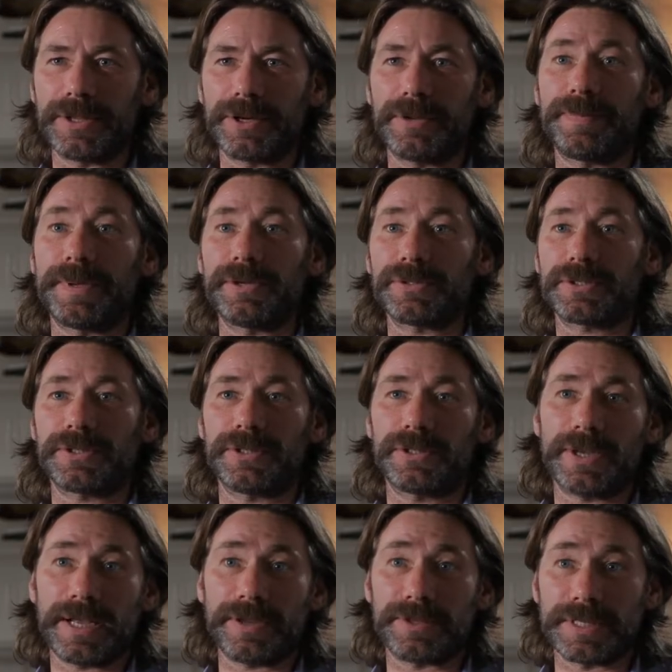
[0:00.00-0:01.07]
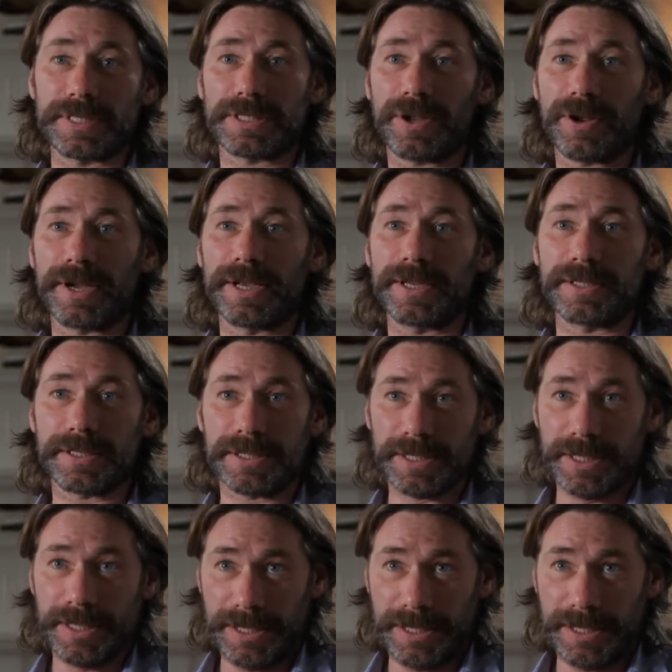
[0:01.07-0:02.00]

that it appeals to our desires.